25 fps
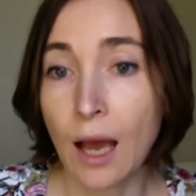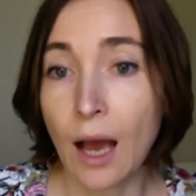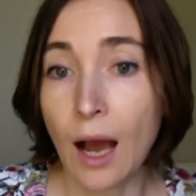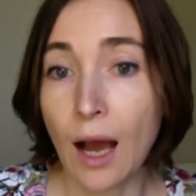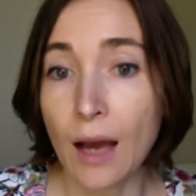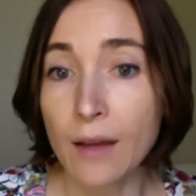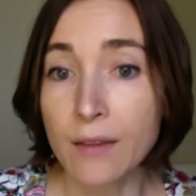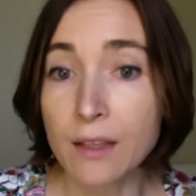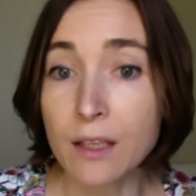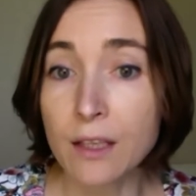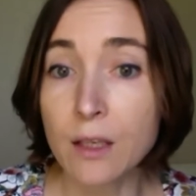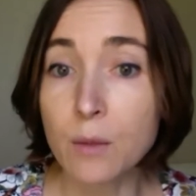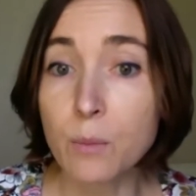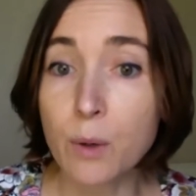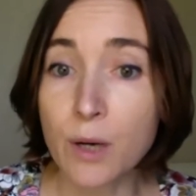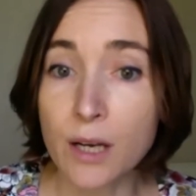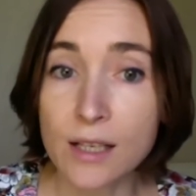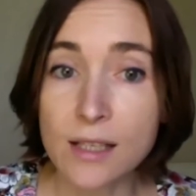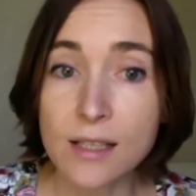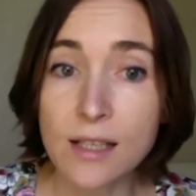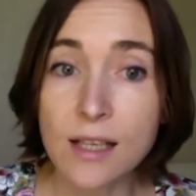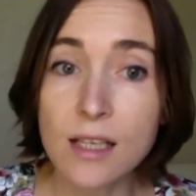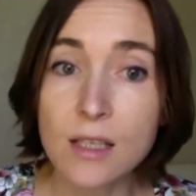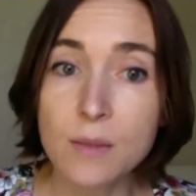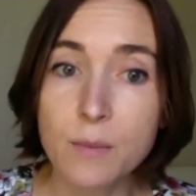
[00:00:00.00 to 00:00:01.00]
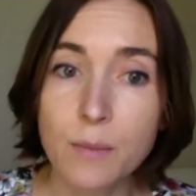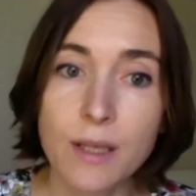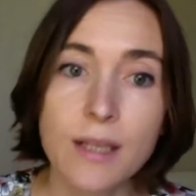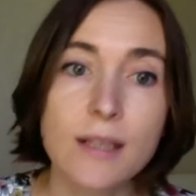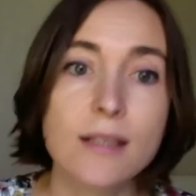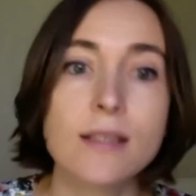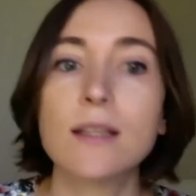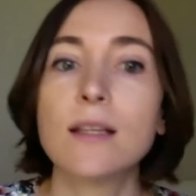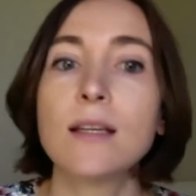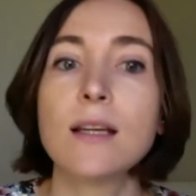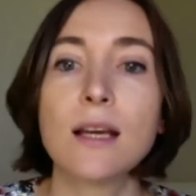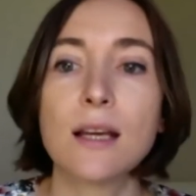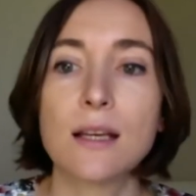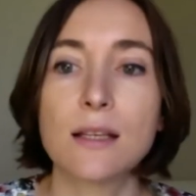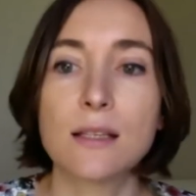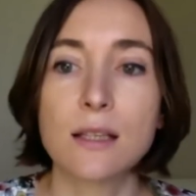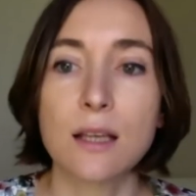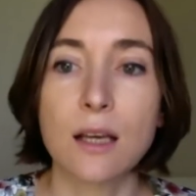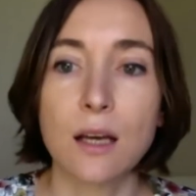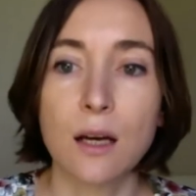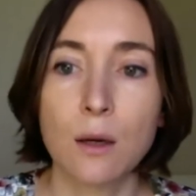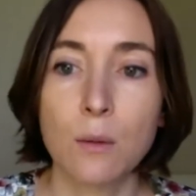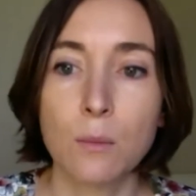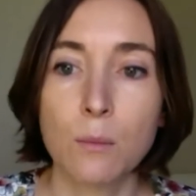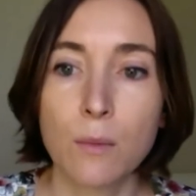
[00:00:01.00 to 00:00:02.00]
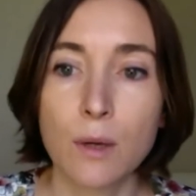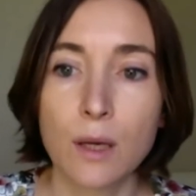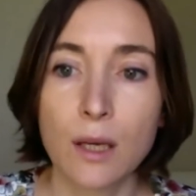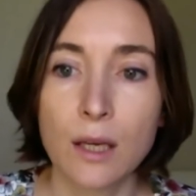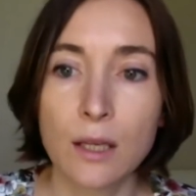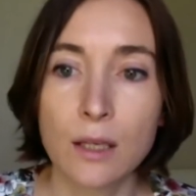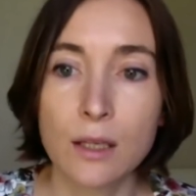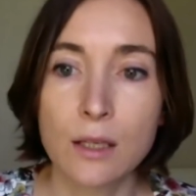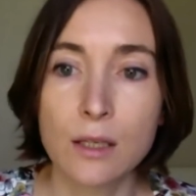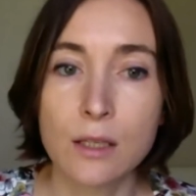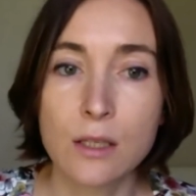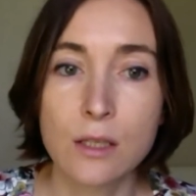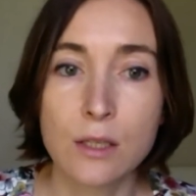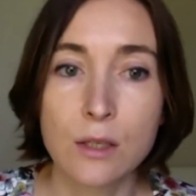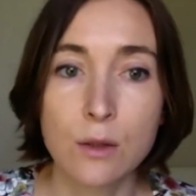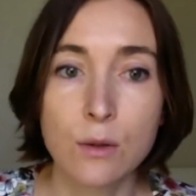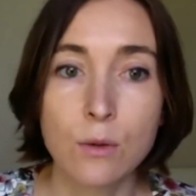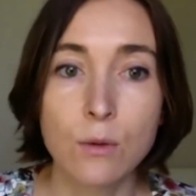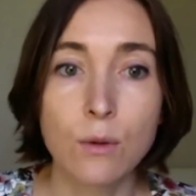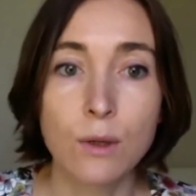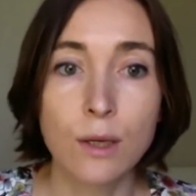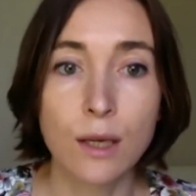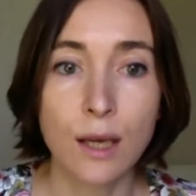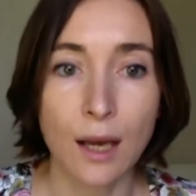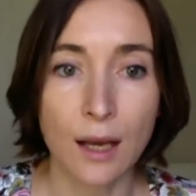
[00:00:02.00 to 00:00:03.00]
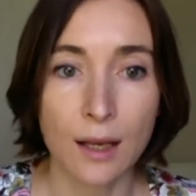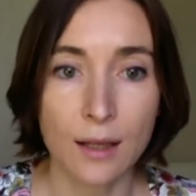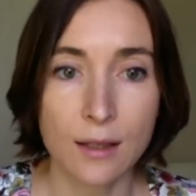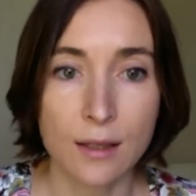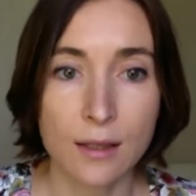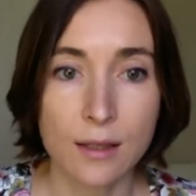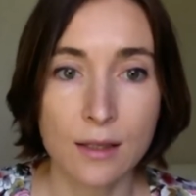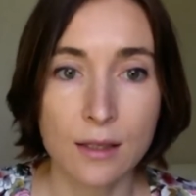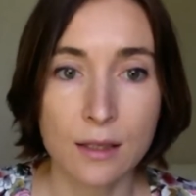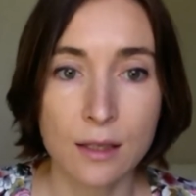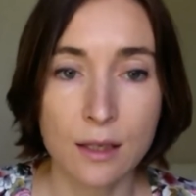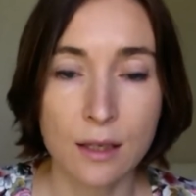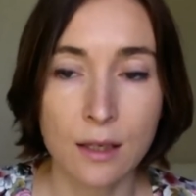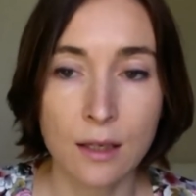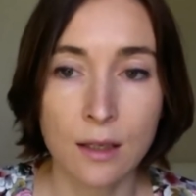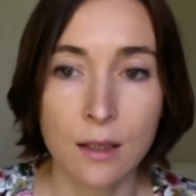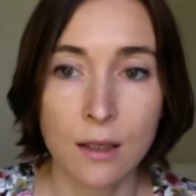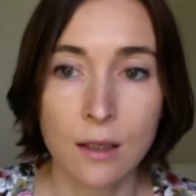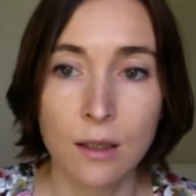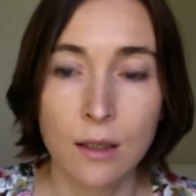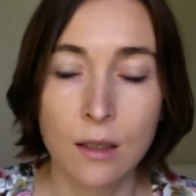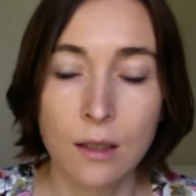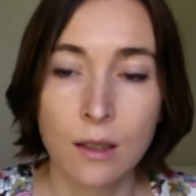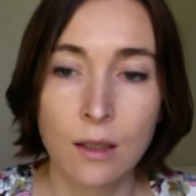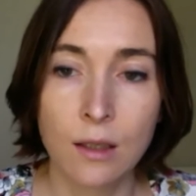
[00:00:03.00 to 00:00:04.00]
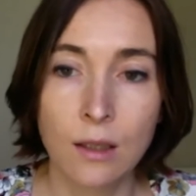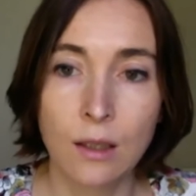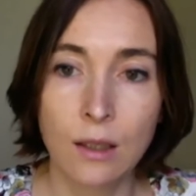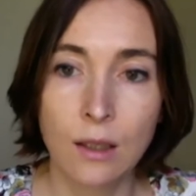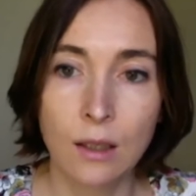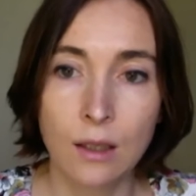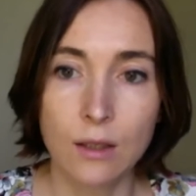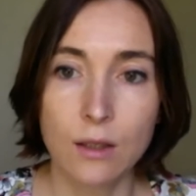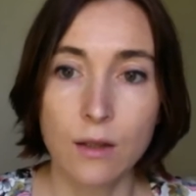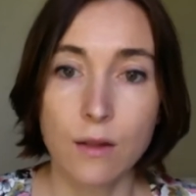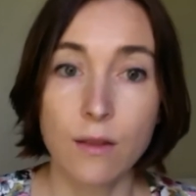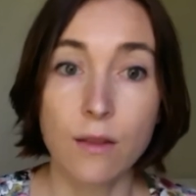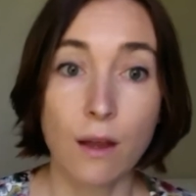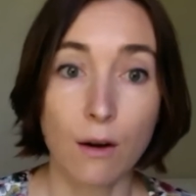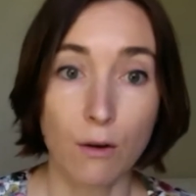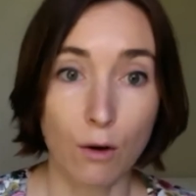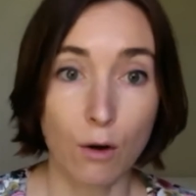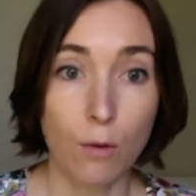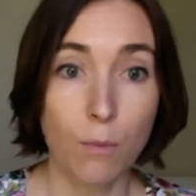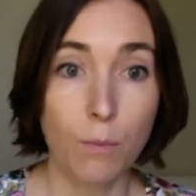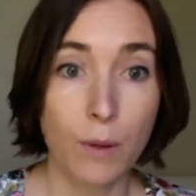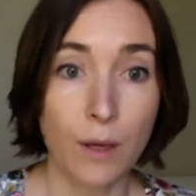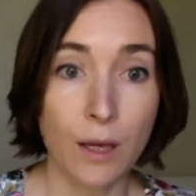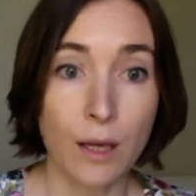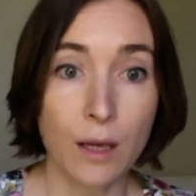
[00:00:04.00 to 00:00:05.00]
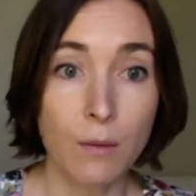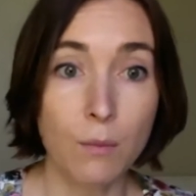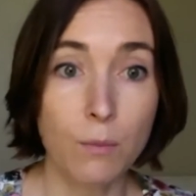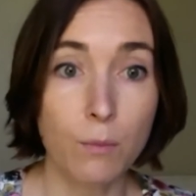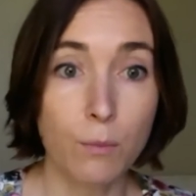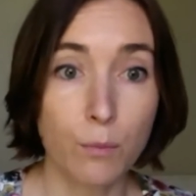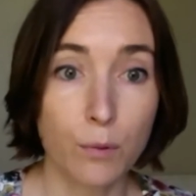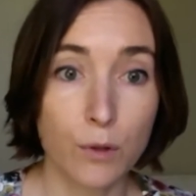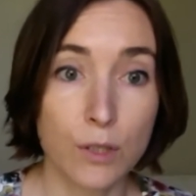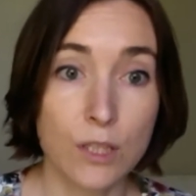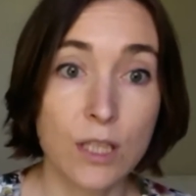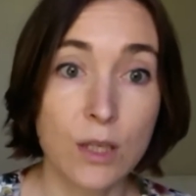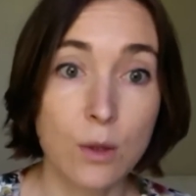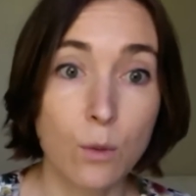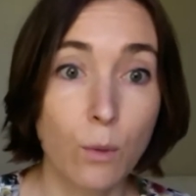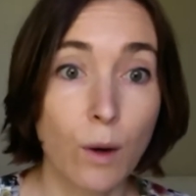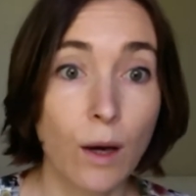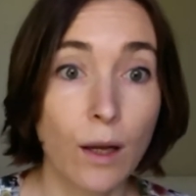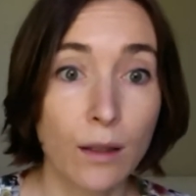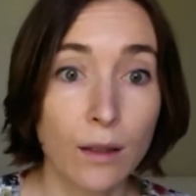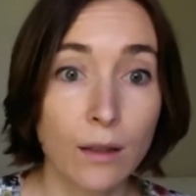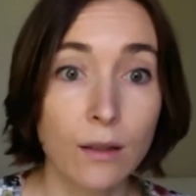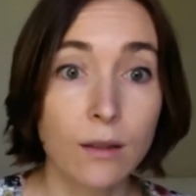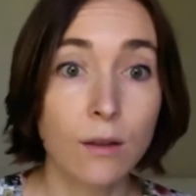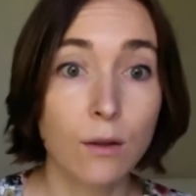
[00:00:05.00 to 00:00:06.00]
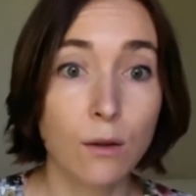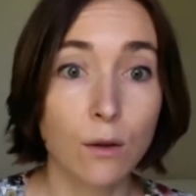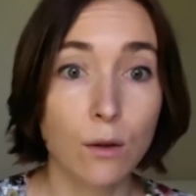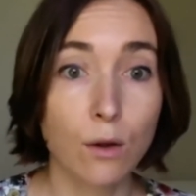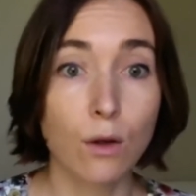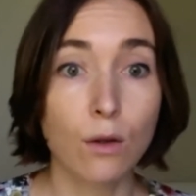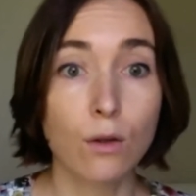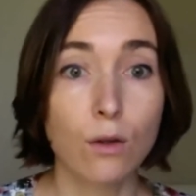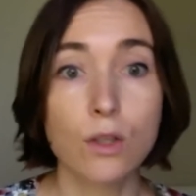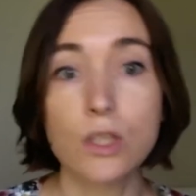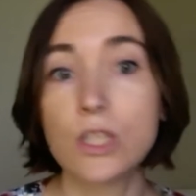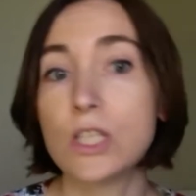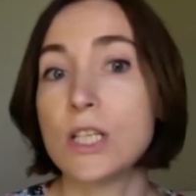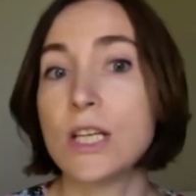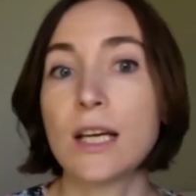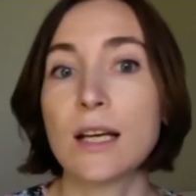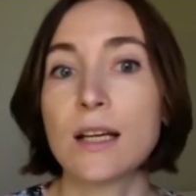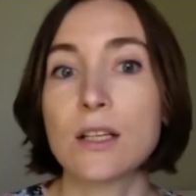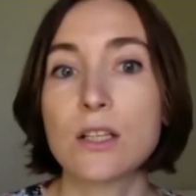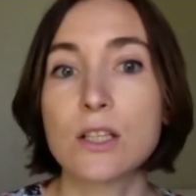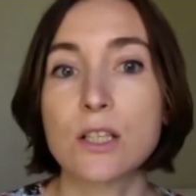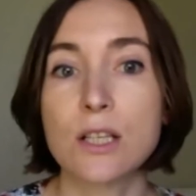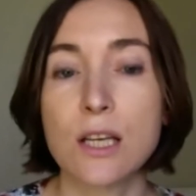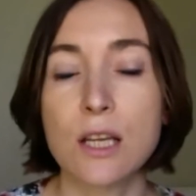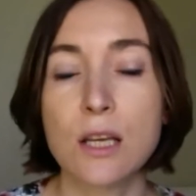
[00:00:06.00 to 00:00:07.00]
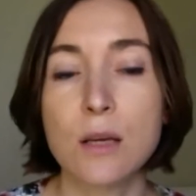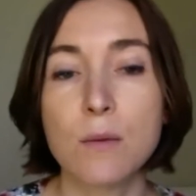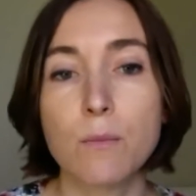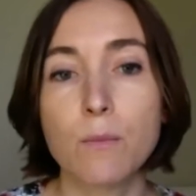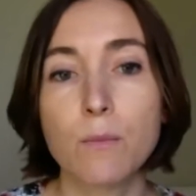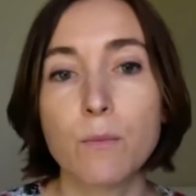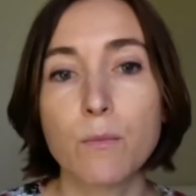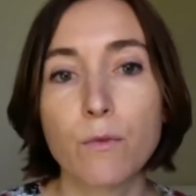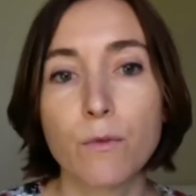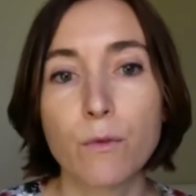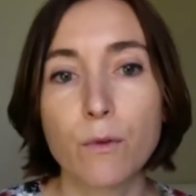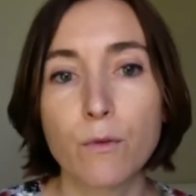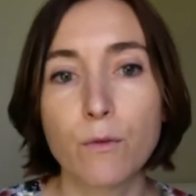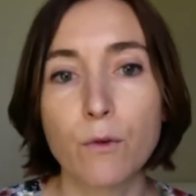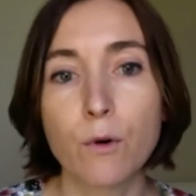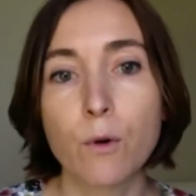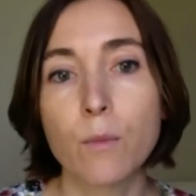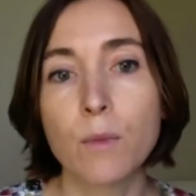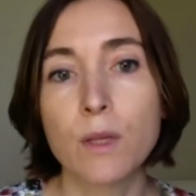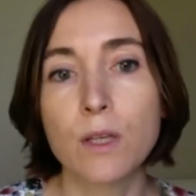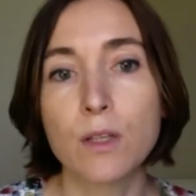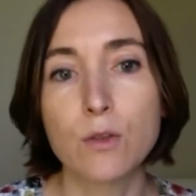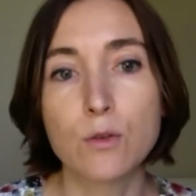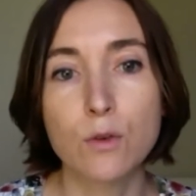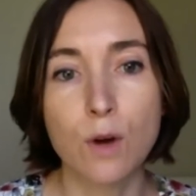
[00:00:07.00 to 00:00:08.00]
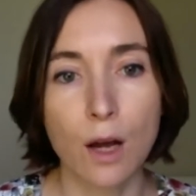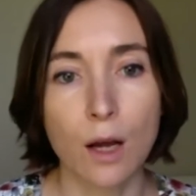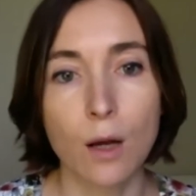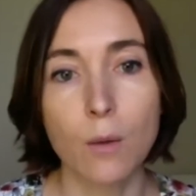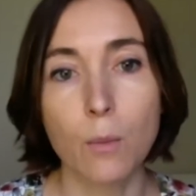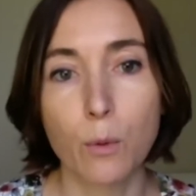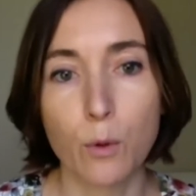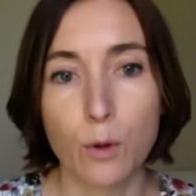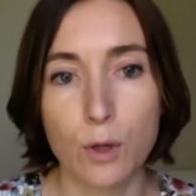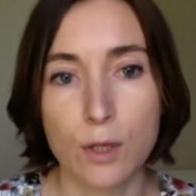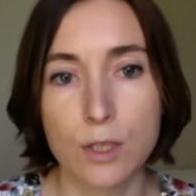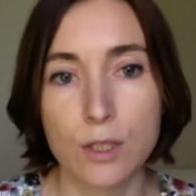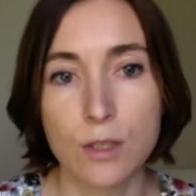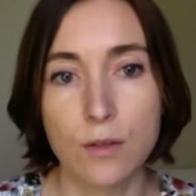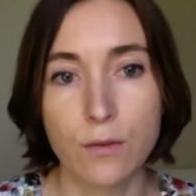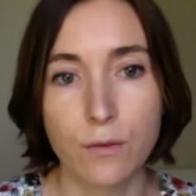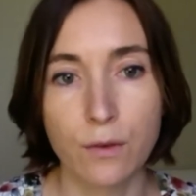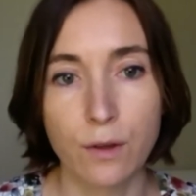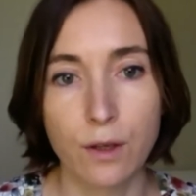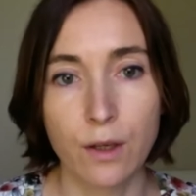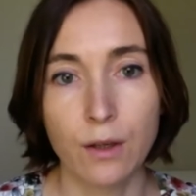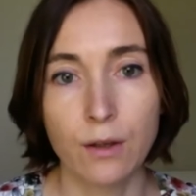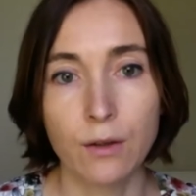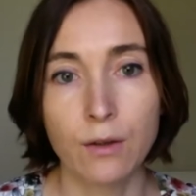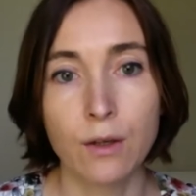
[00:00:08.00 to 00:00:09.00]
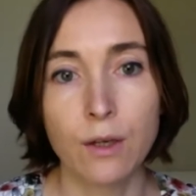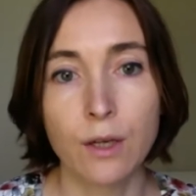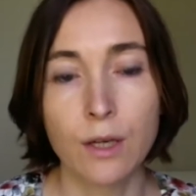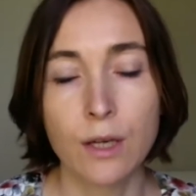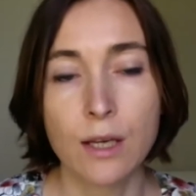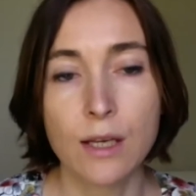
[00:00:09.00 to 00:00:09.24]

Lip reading: I think personalized medicine has come into cancer therapy pretty well in oncology, actually, from the drug point of view.